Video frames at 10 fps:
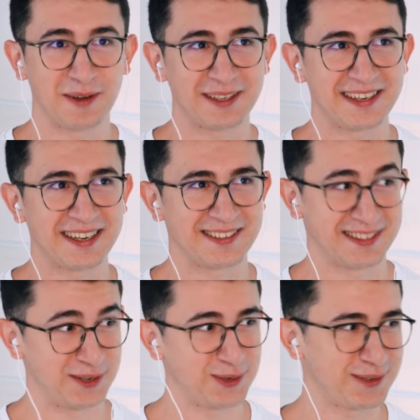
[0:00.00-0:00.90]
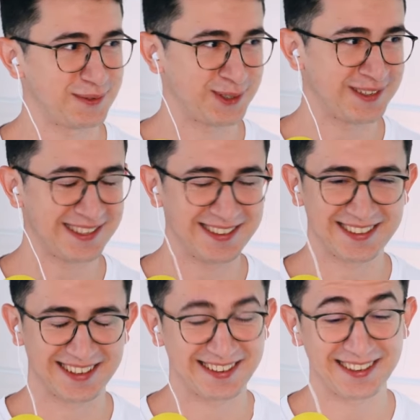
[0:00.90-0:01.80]
if I take security, for
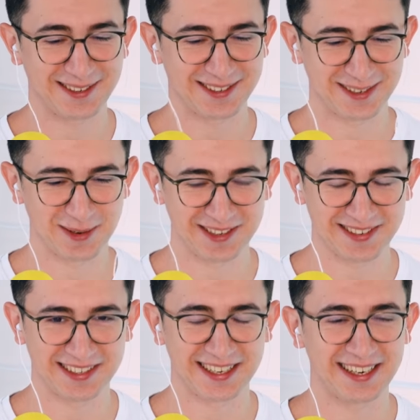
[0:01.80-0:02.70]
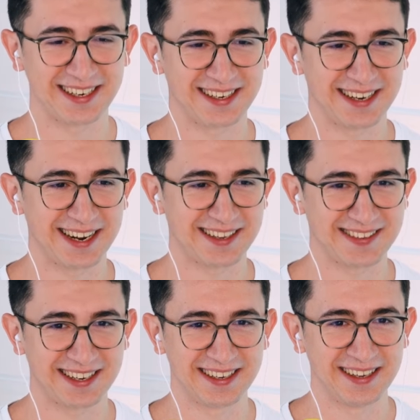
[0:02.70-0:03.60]
instance, that's an interesting question, then I'd
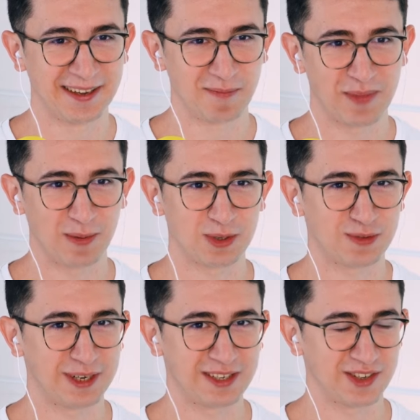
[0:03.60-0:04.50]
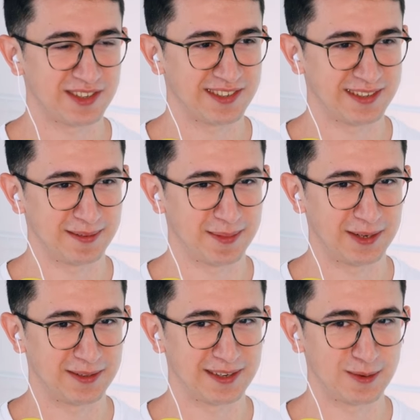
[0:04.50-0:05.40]
say it was really just
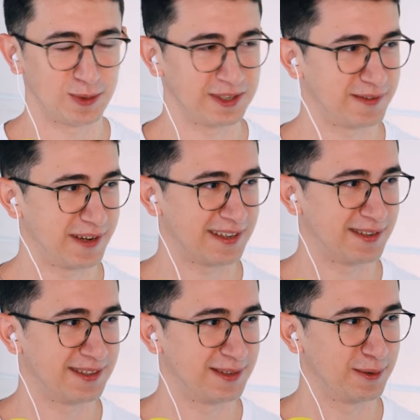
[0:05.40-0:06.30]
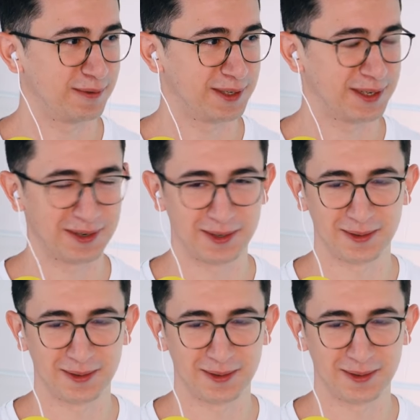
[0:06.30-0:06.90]
about the coolness factor of a,